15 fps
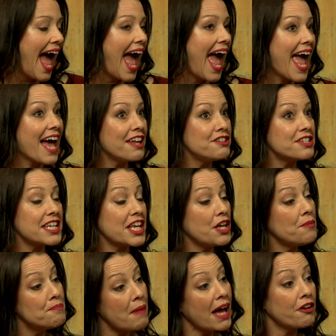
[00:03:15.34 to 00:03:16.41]
And he
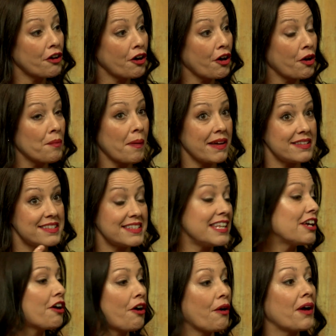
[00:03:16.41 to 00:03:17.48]
met her by
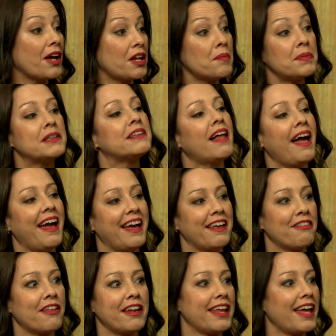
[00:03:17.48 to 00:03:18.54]
seeing her in a play
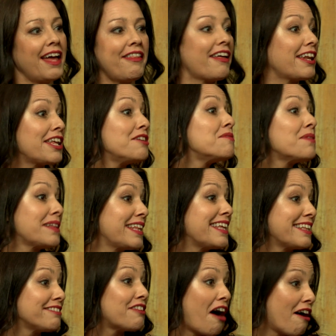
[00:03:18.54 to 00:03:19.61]
that he
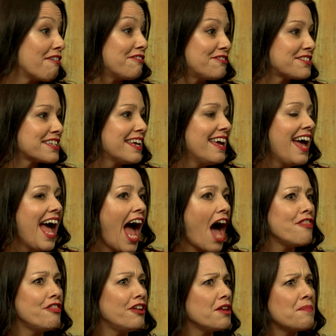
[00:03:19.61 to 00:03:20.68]
really loved.
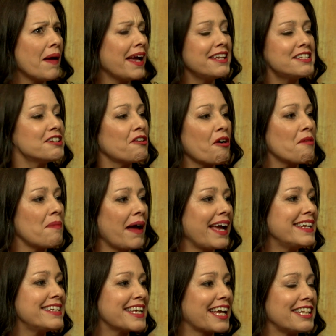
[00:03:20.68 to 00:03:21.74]
And then he painted her a
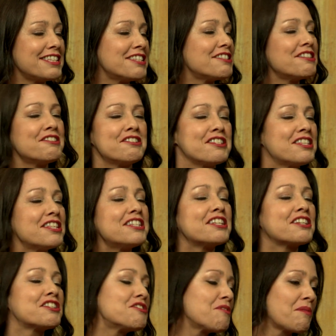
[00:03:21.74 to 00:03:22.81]
painting. It's just this
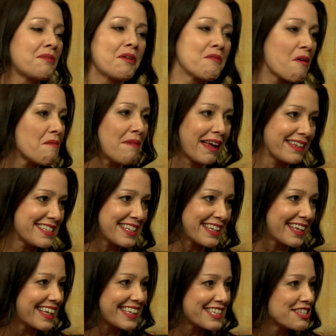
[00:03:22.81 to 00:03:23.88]
extremely
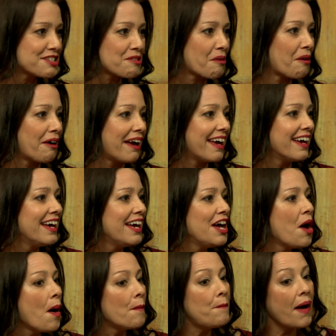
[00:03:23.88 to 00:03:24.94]
romantic story.
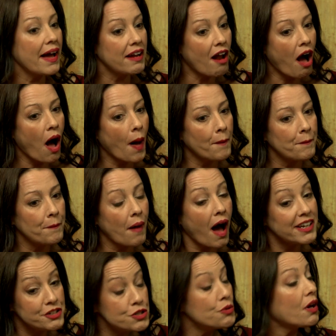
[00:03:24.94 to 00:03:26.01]
But
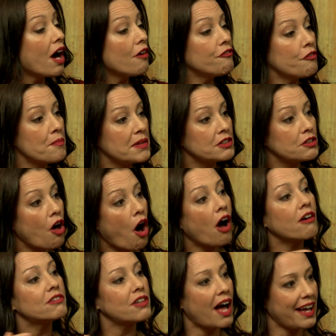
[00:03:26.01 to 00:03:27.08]
I do come from a
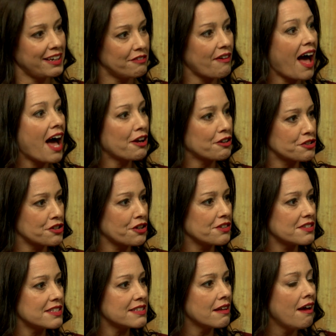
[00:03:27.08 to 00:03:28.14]
long line of
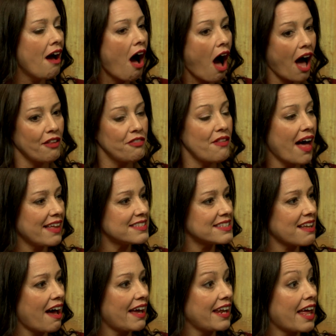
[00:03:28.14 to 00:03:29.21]
actors on that
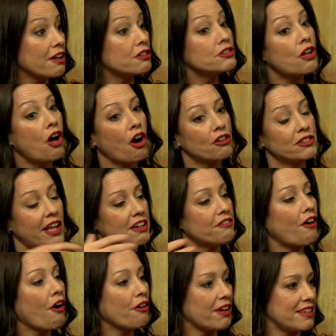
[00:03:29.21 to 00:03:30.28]
side and a long line of
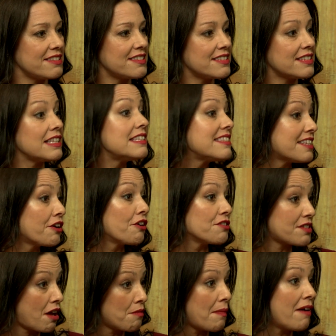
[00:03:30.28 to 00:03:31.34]
artists and singers
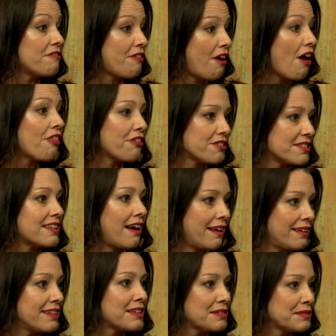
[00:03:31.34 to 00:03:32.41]
on my father's side.